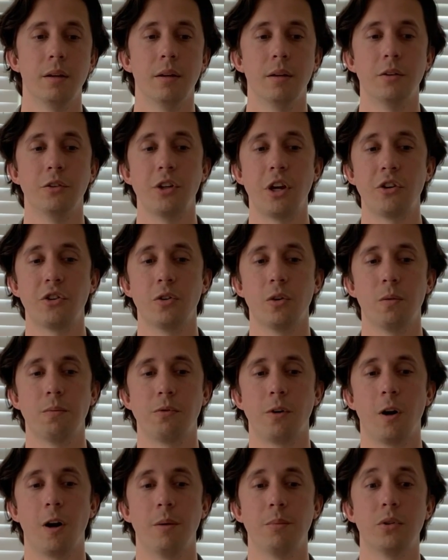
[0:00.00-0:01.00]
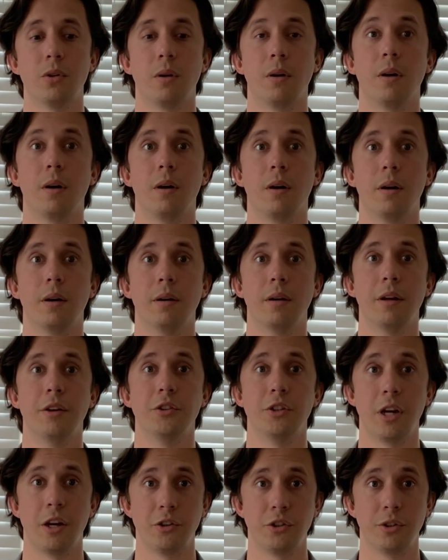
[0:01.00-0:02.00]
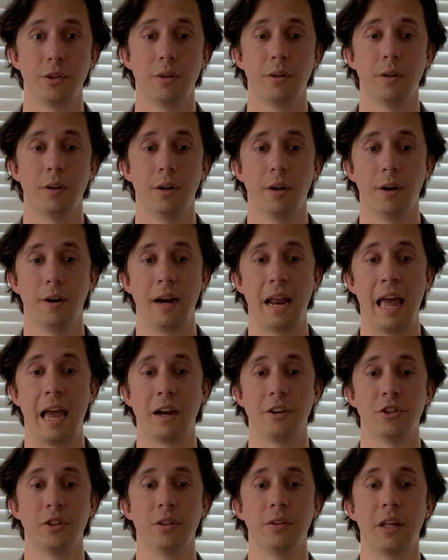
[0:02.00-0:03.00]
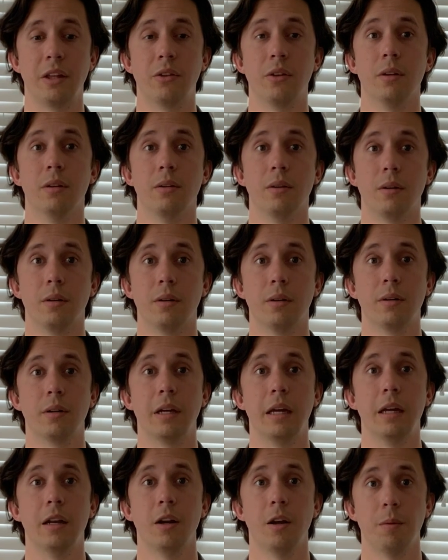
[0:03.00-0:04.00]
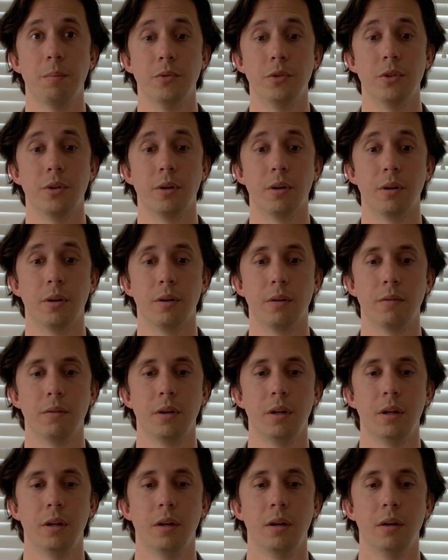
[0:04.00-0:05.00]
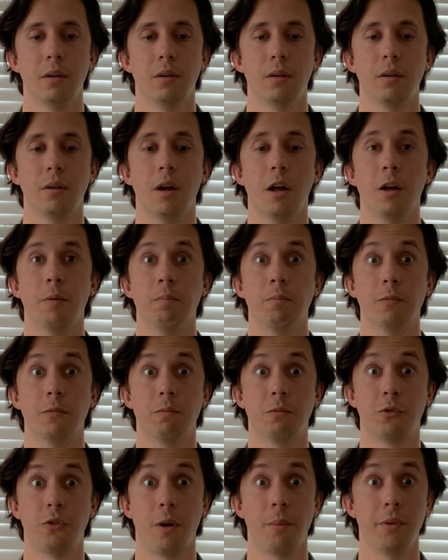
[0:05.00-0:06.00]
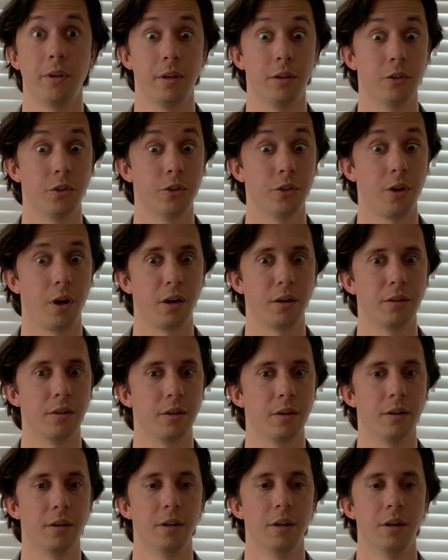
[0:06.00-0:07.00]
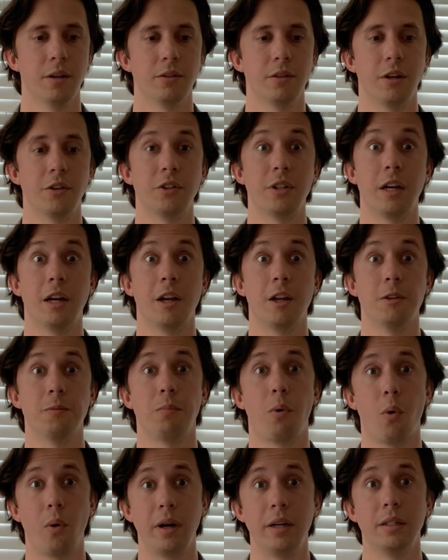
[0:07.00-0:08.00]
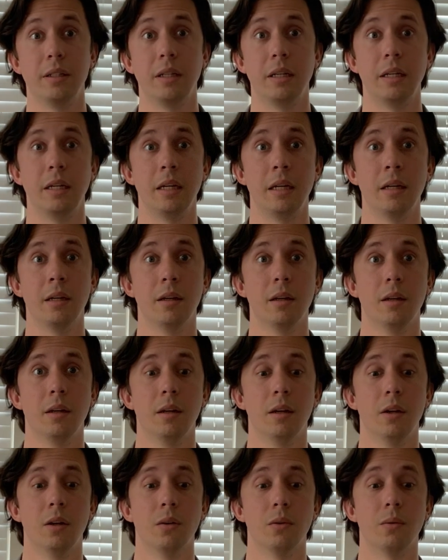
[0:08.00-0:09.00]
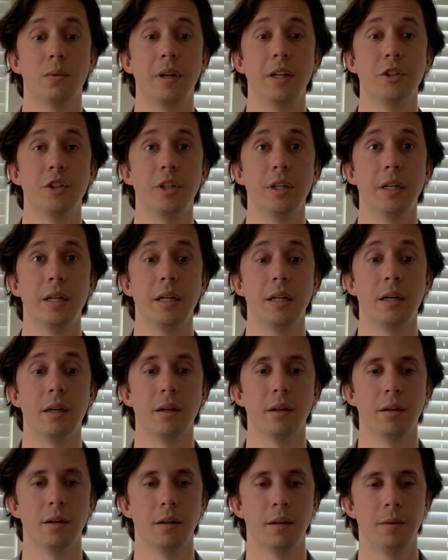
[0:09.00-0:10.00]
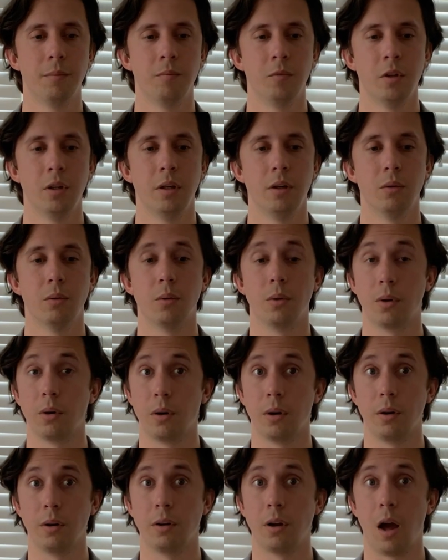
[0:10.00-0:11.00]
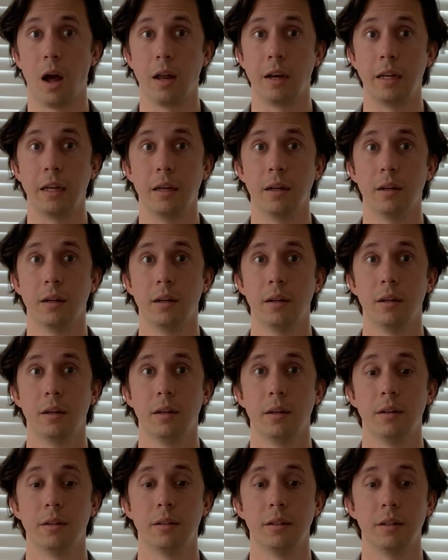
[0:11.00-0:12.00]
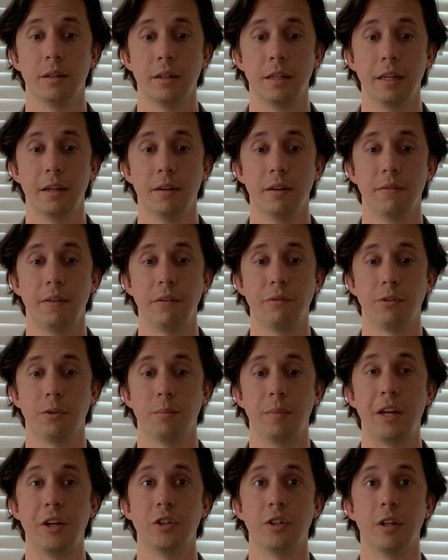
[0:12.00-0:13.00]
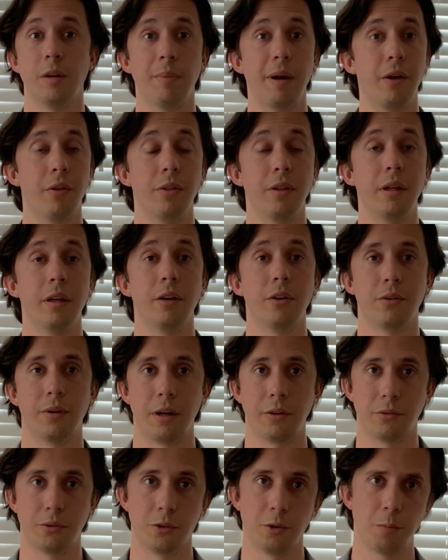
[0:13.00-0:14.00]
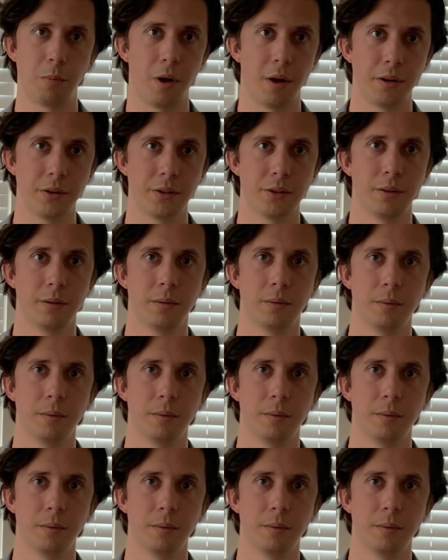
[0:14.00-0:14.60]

Gestural prompts are a gesture or an action that the learner can observe from the instructor, such as pointing, reaching, or nodding, to give information about the correct response.